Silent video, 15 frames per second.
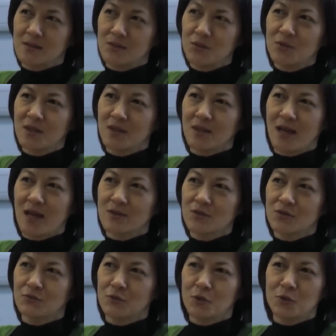you can ask
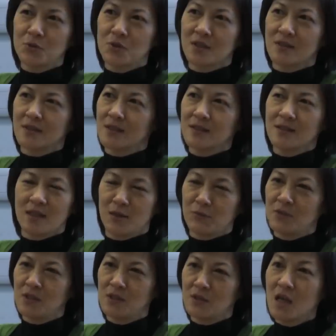the roads, and then they are
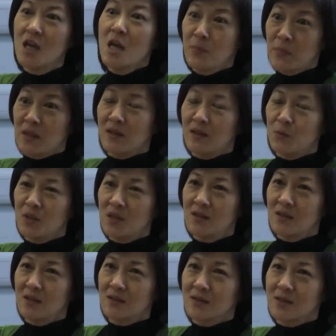willing. But one
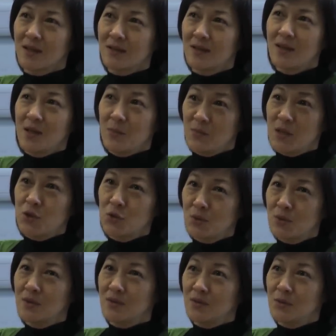thing is that make
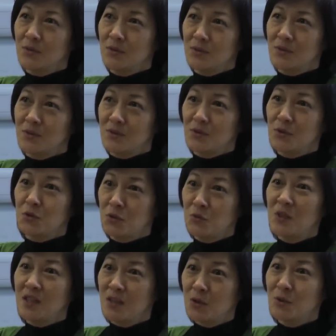sure you
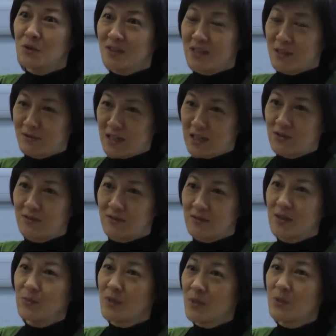really know the direction.
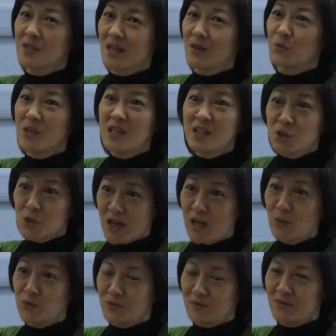Sometimes they are willing to
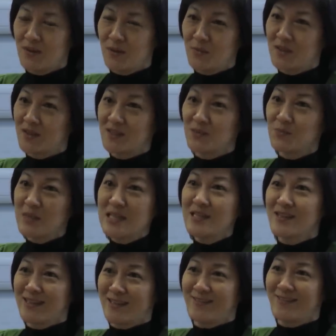help you, but doesn't
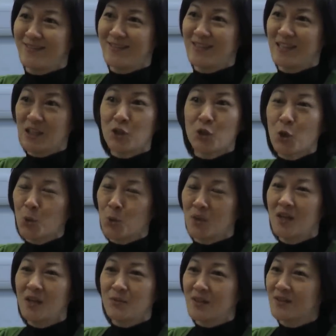mean that they know,
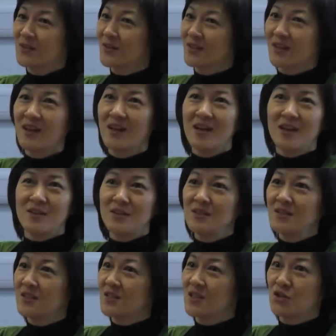because
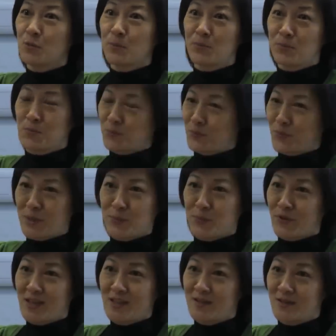London is such a big
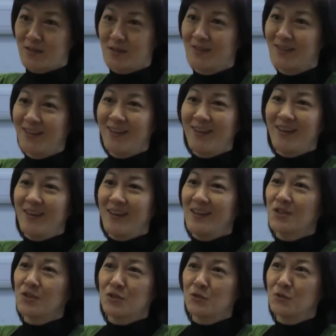place.
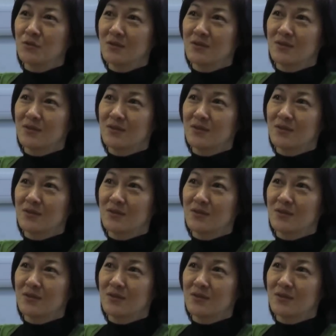It's to